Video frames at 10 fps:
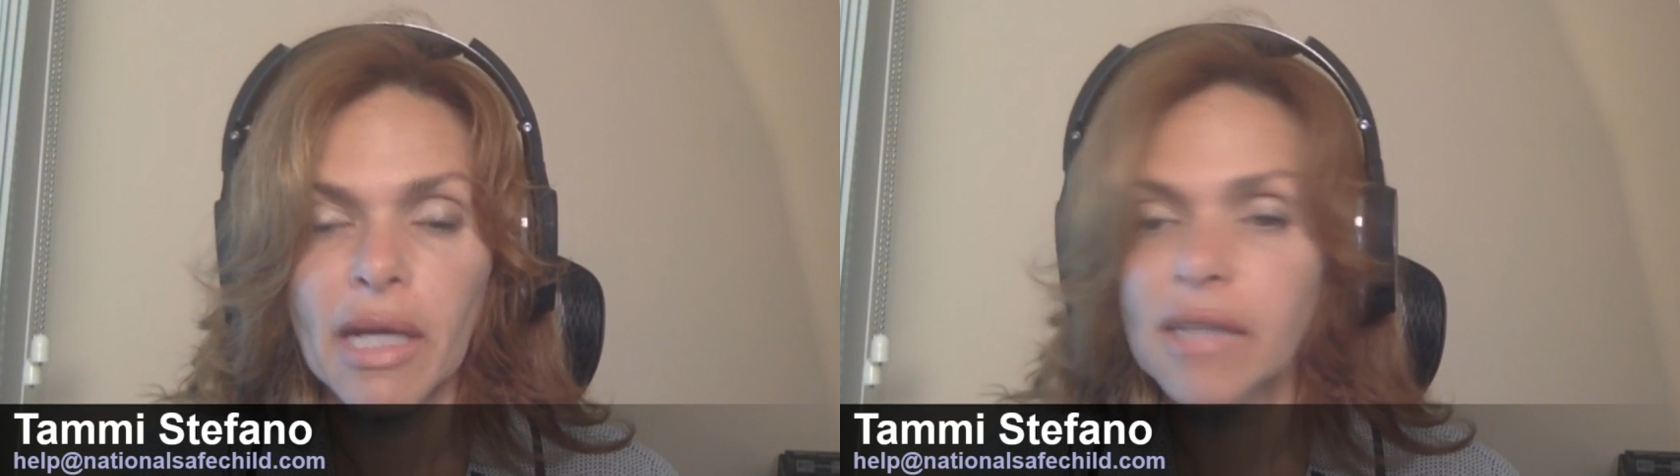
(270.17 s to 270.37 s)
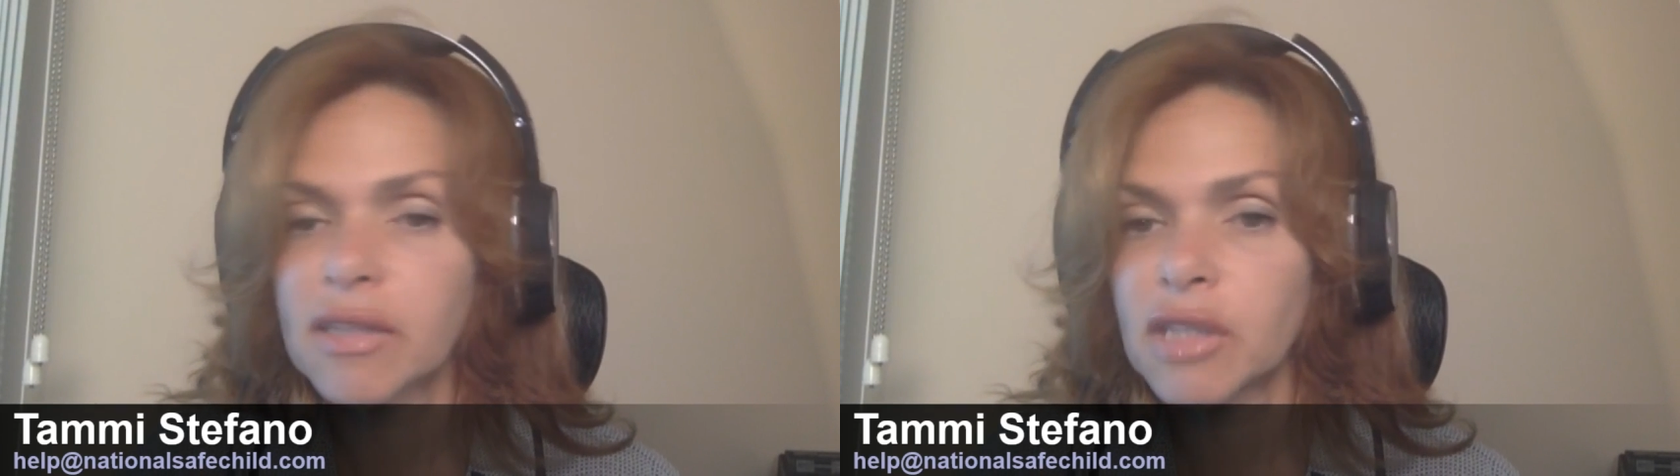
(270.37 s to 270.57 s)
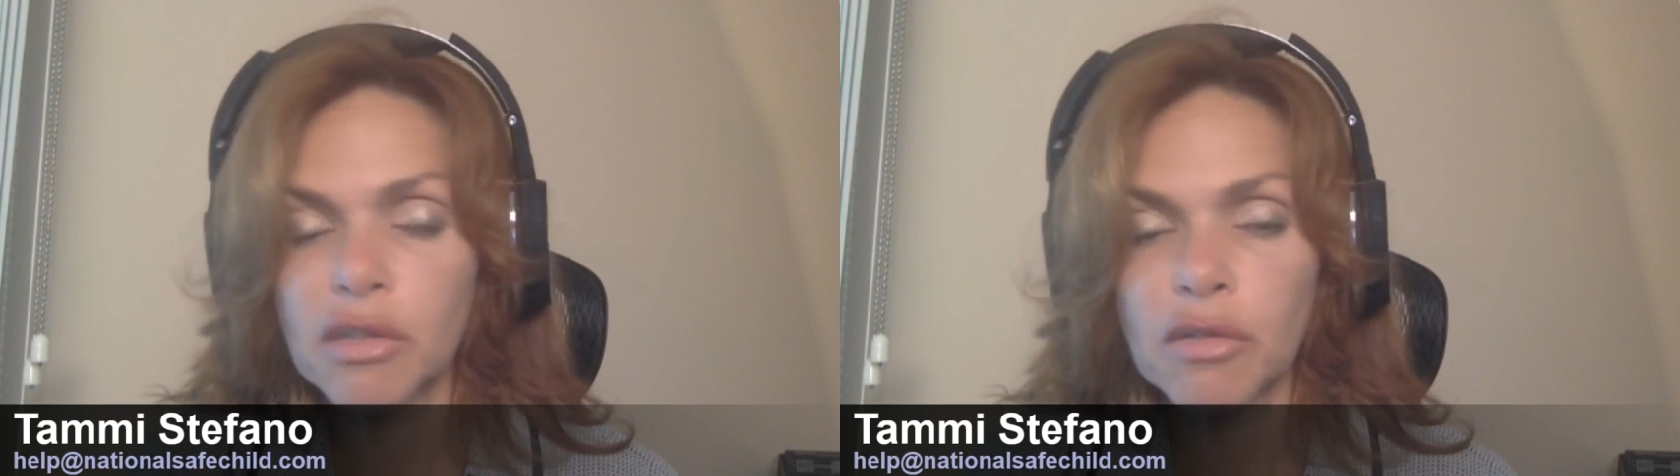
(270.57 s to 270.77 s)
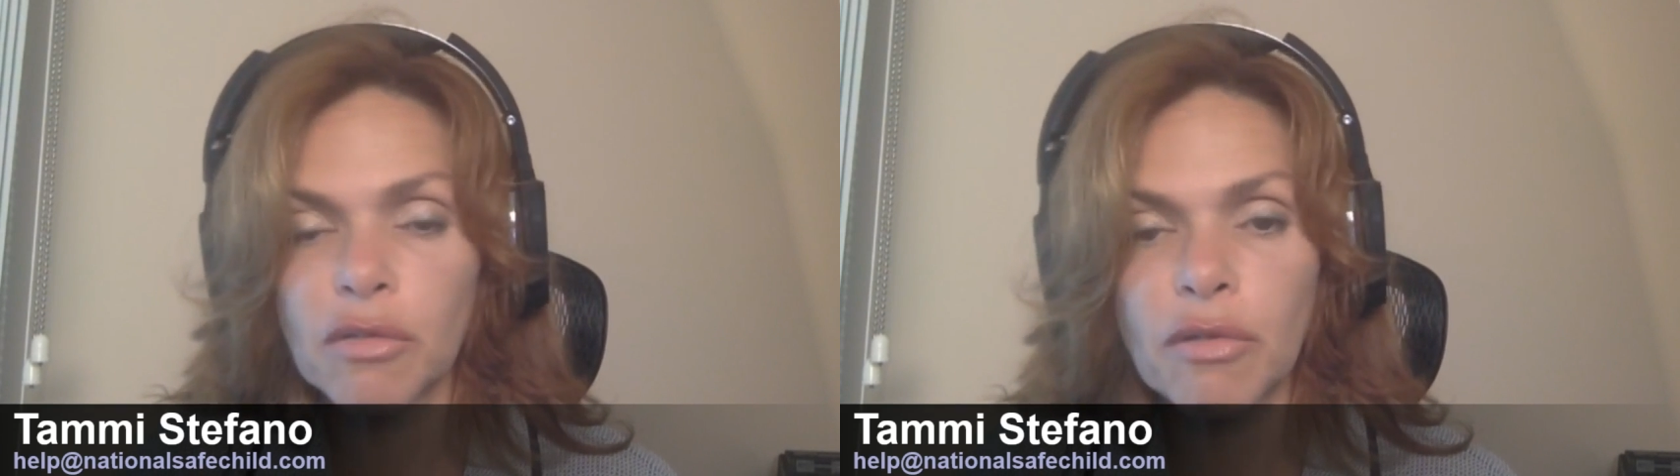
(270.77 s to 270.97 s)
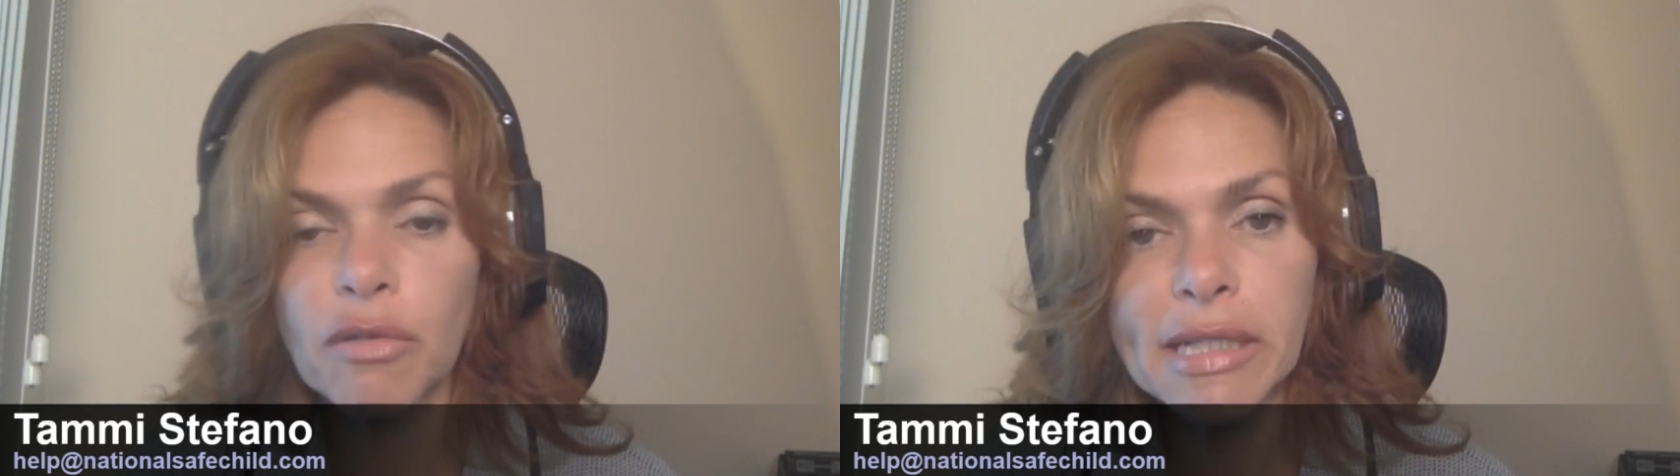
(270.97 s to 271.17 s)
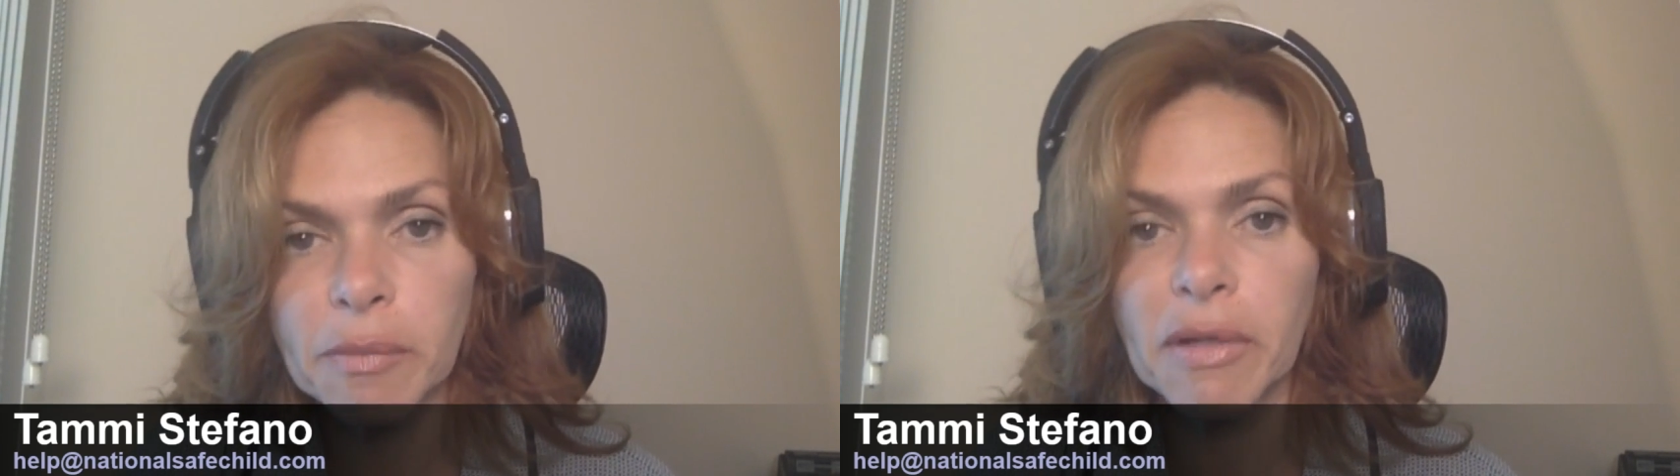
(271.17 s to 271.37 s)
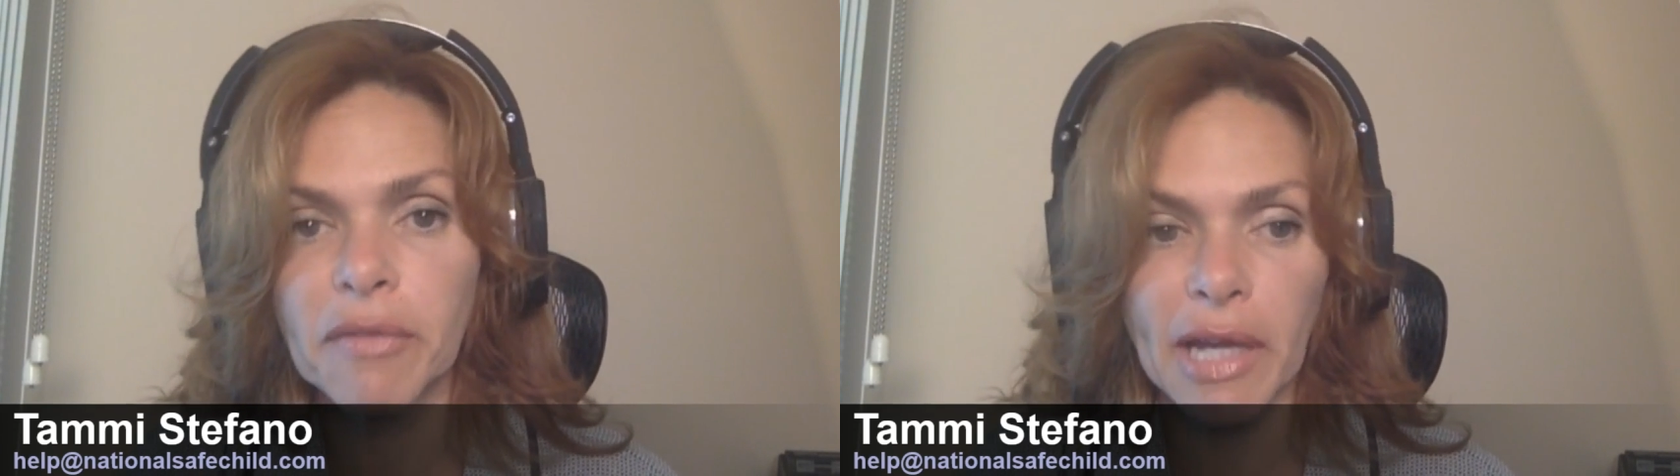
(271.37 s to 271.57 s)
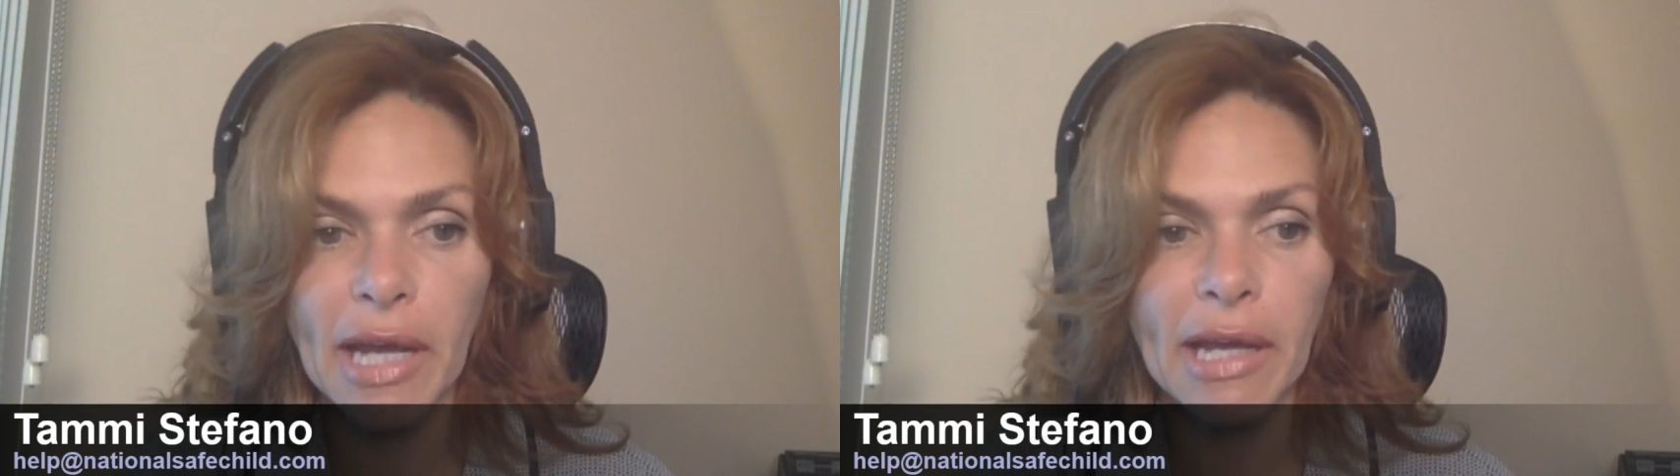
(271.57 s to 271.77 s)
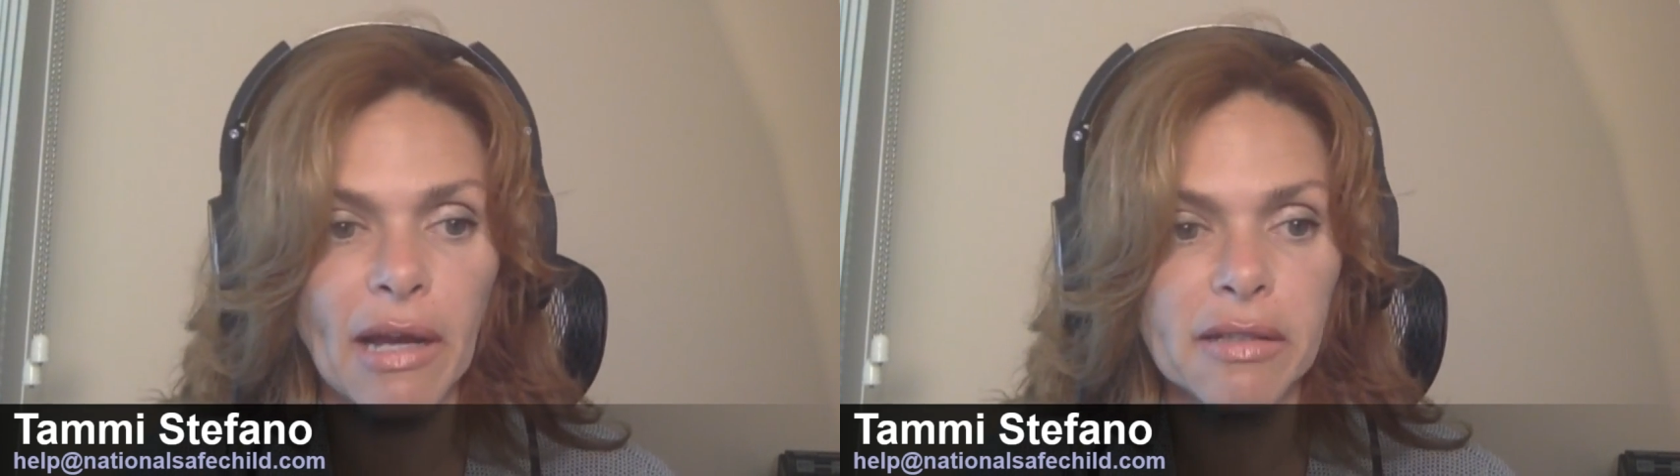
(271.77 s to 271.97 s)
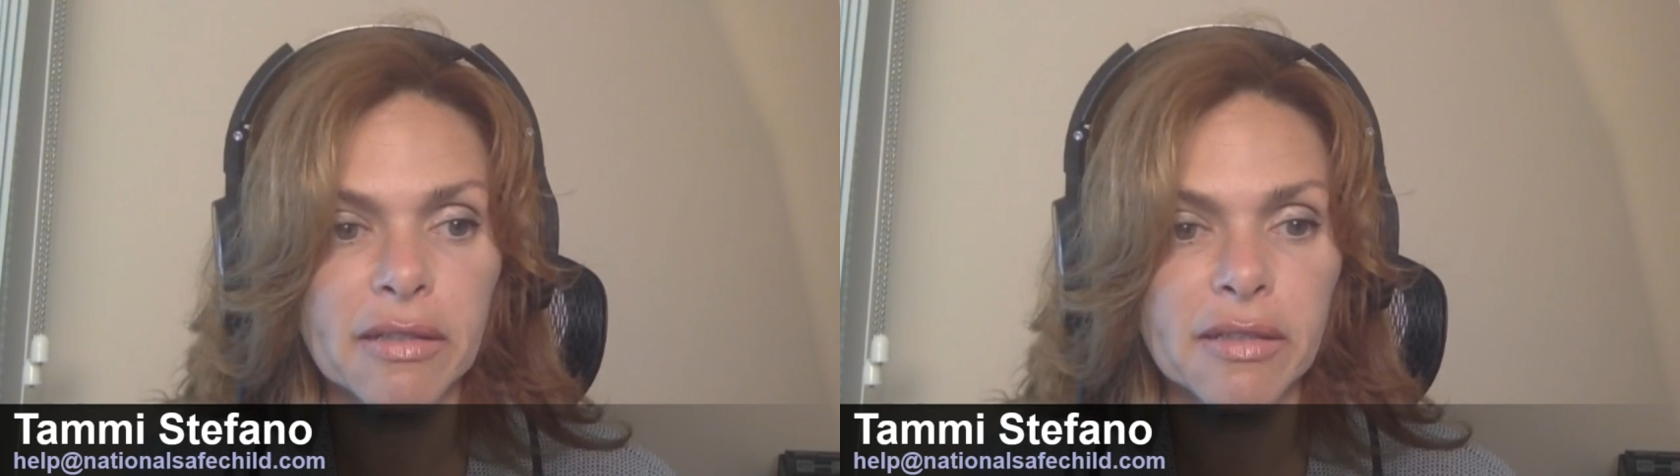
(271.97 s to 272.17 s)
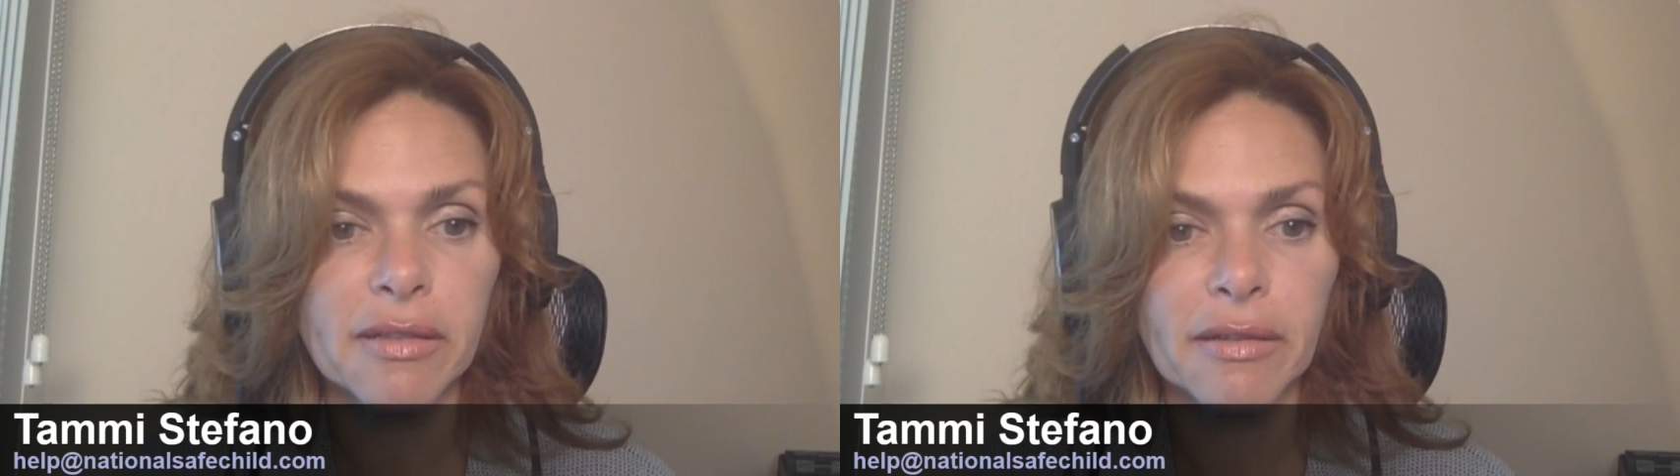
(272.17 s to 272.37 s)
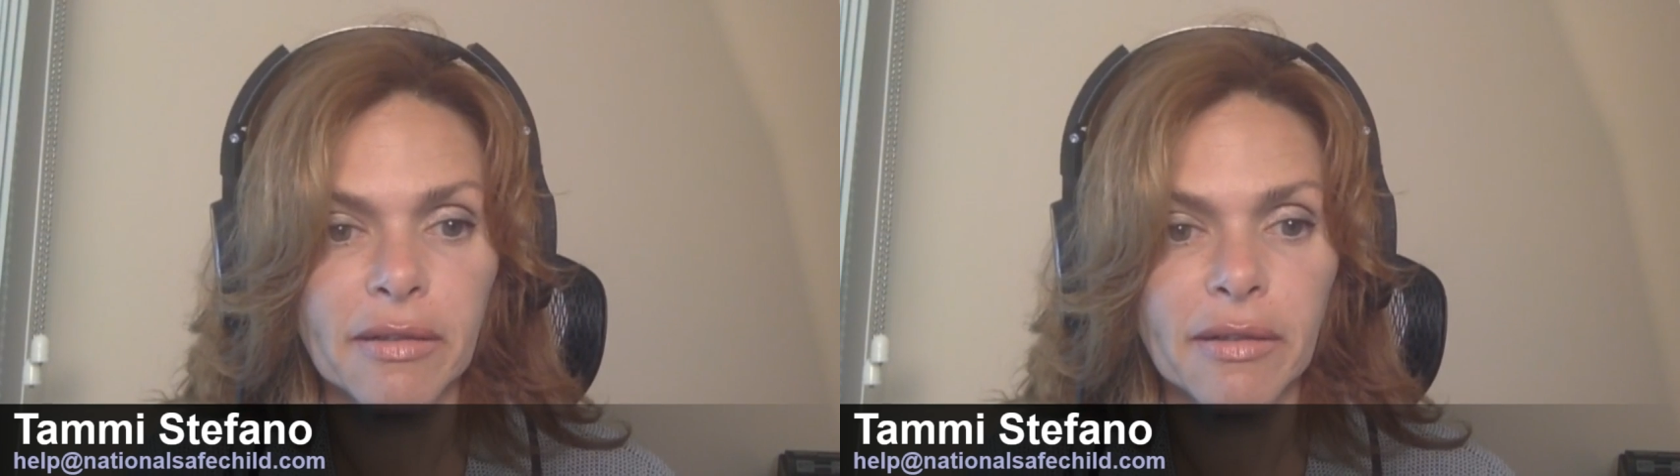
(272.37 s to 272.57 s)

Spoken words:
it's just a recipe for chaos.